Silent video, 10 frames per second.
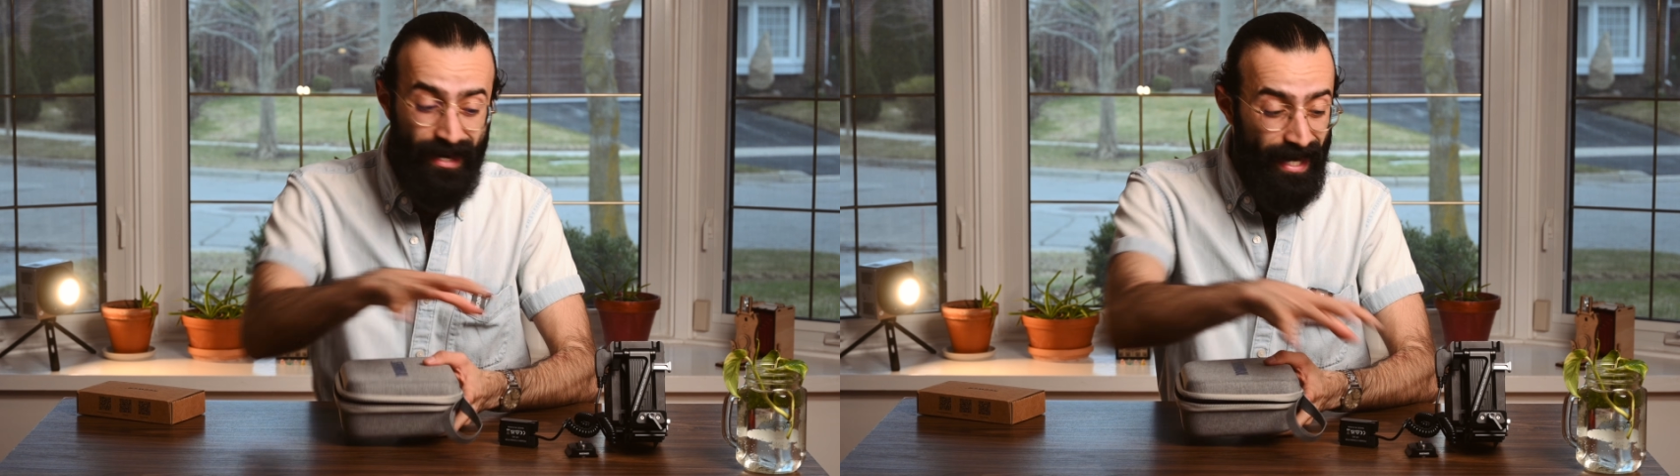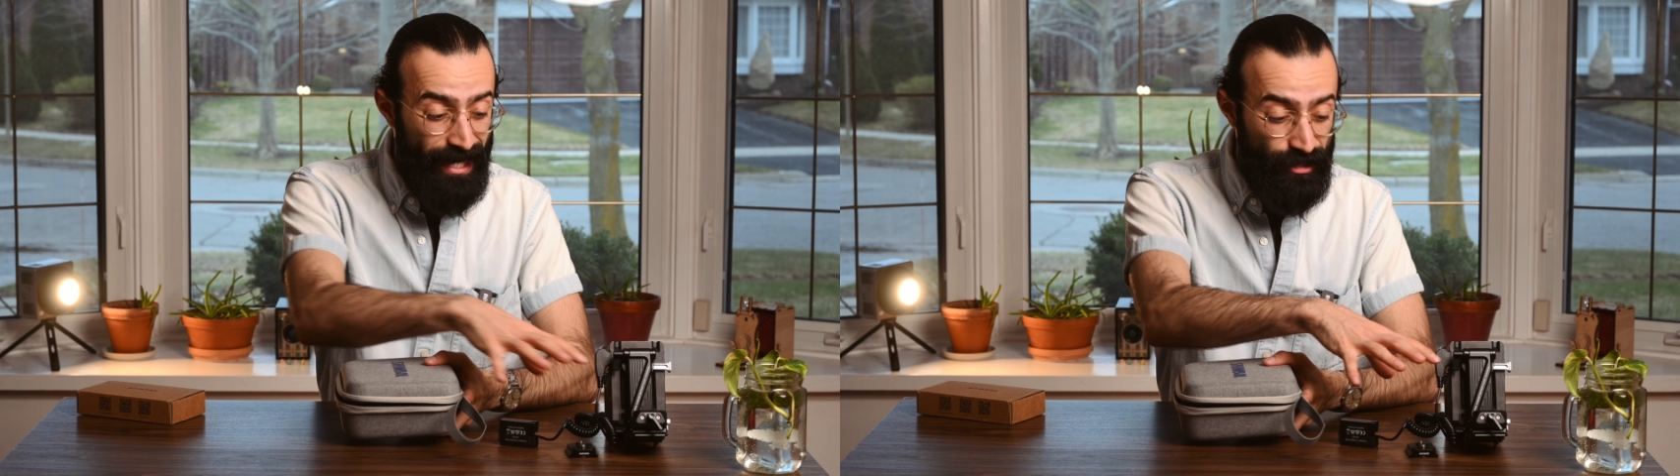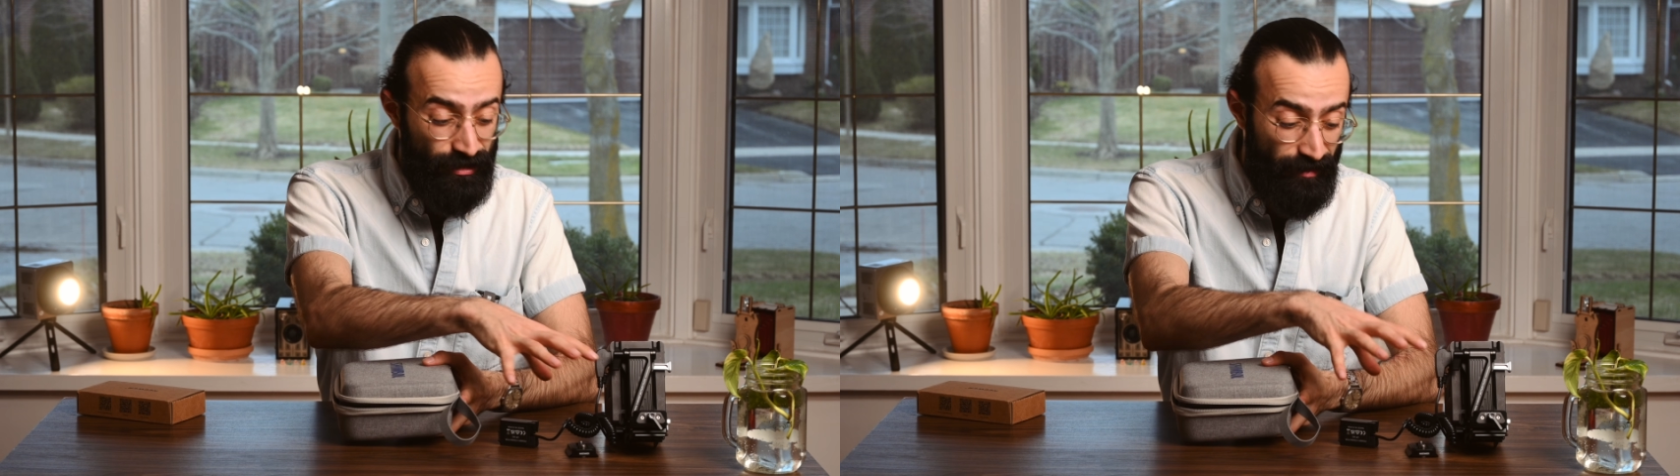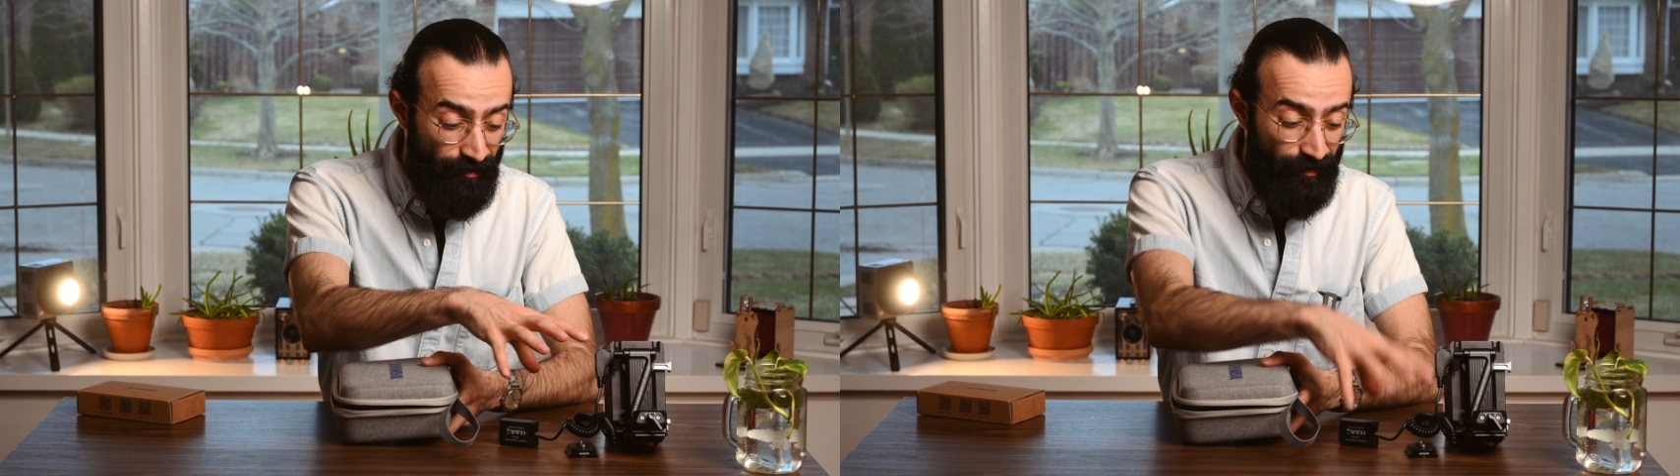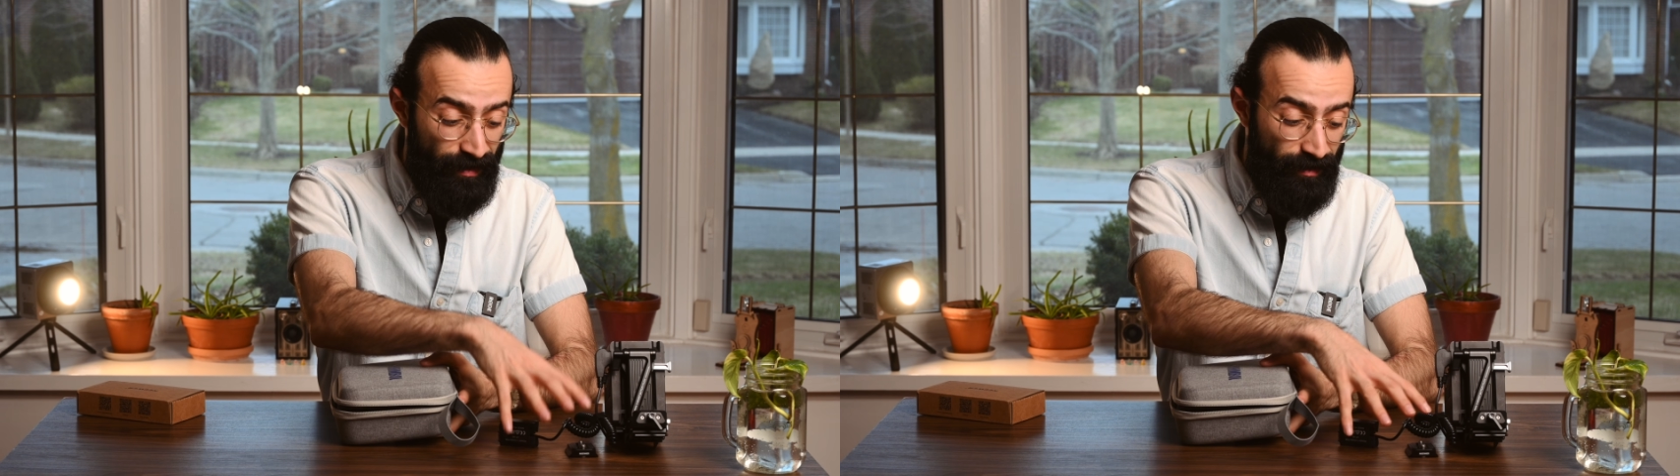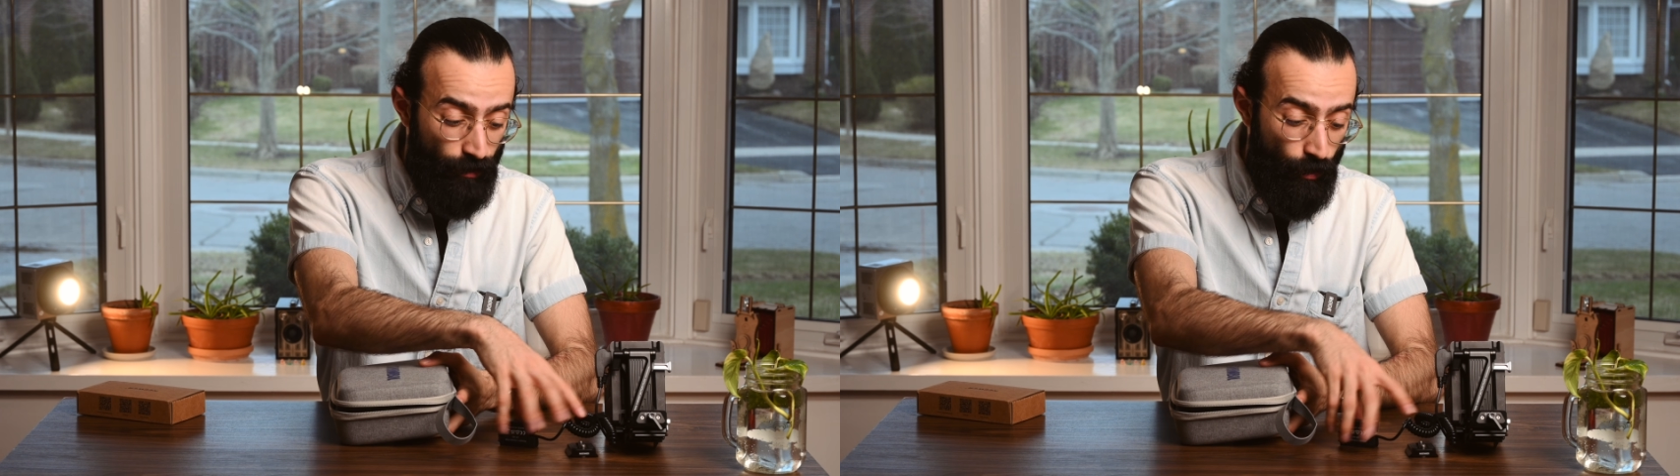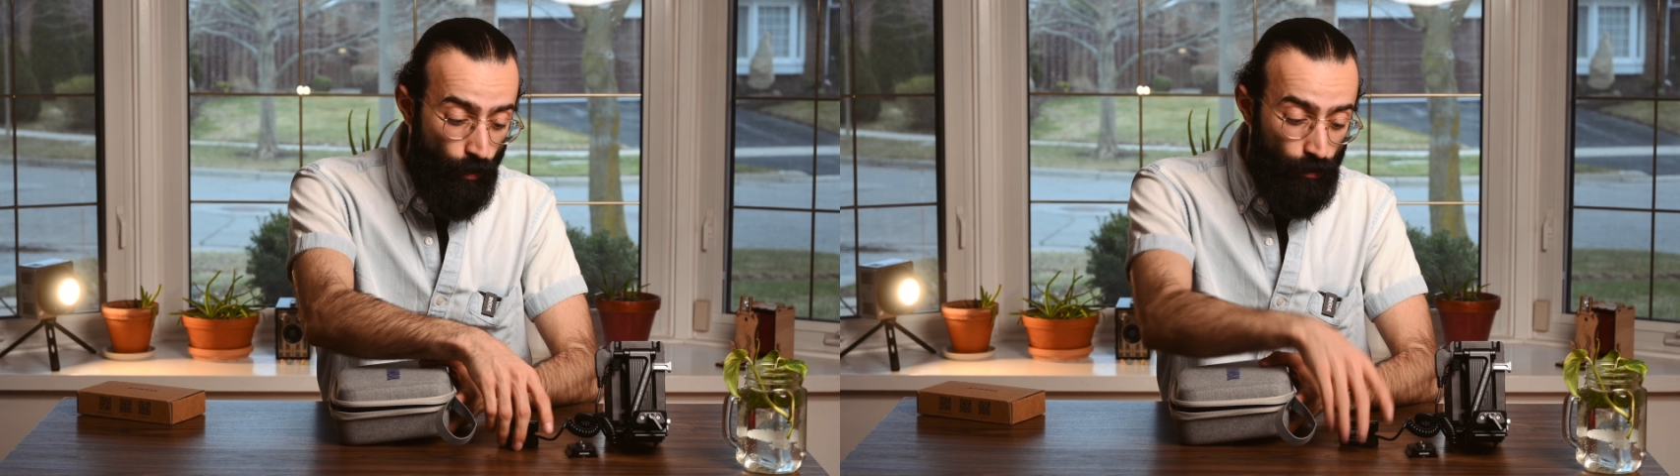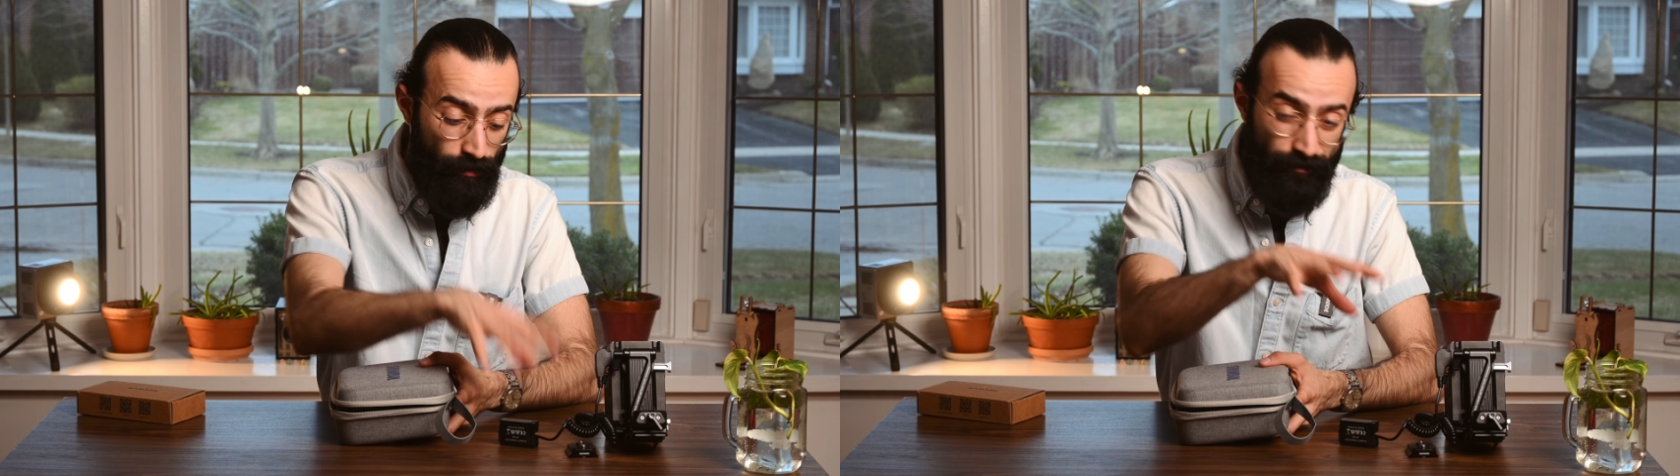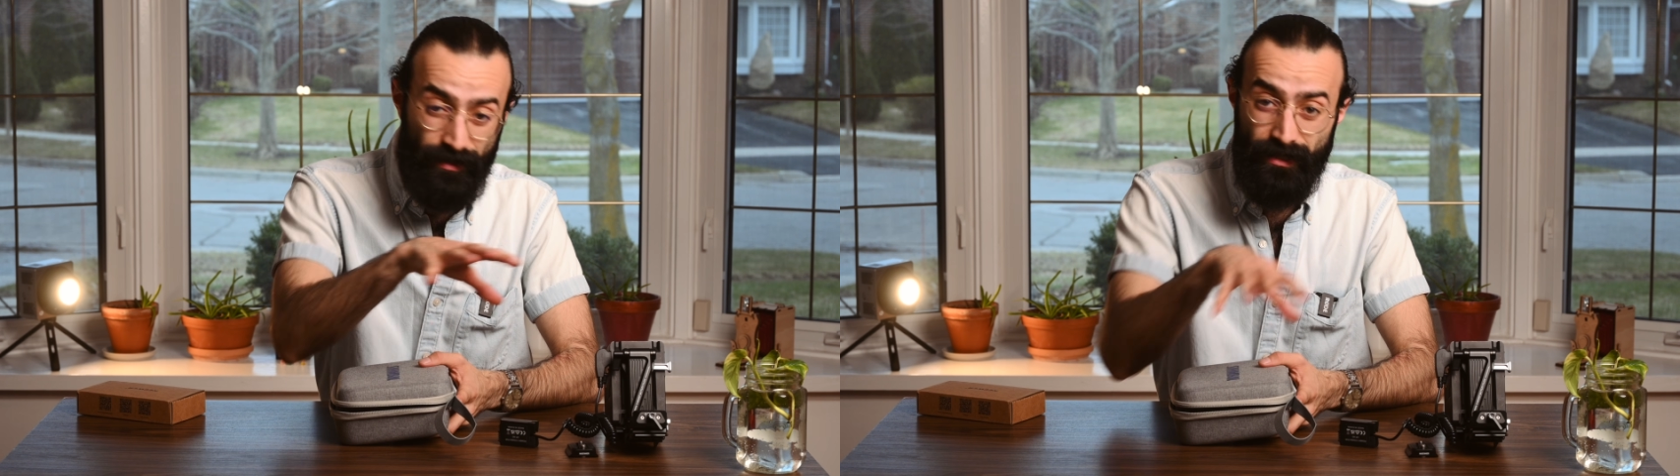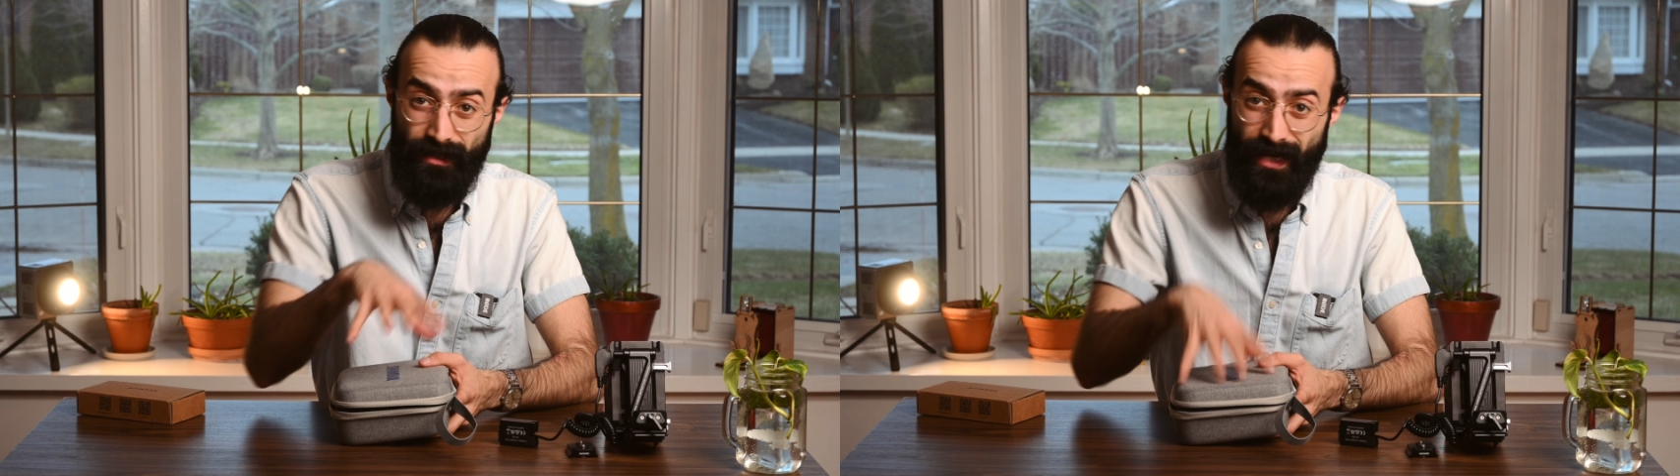I actually fit all of the